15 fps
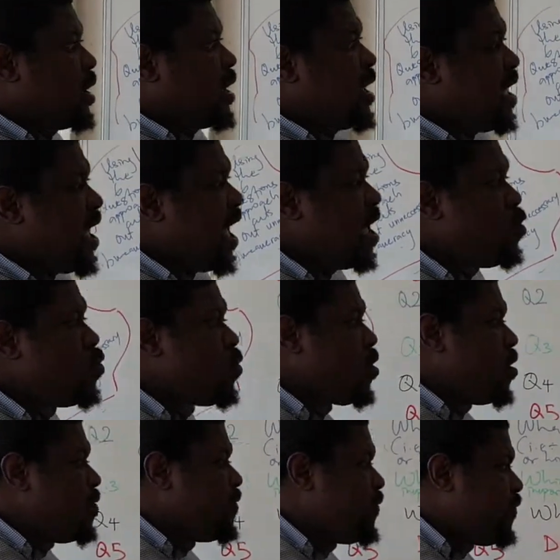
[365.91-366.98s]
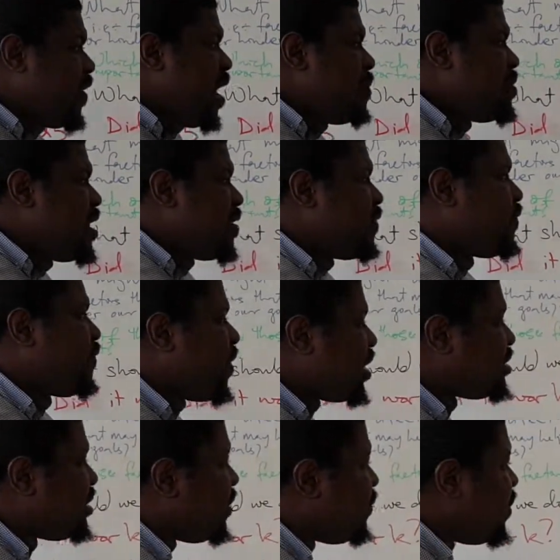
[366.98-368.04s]
Here you confirm the
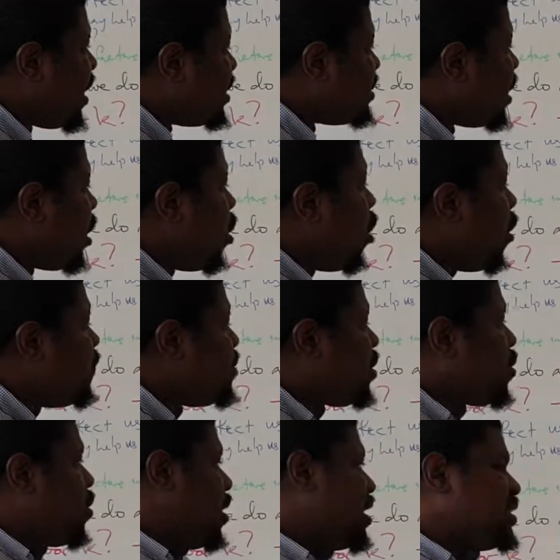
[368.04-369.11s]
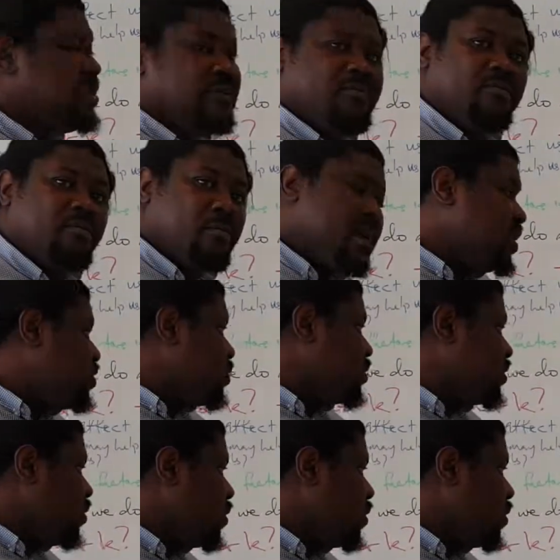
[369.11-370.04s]
effectiveness of the corrective measures.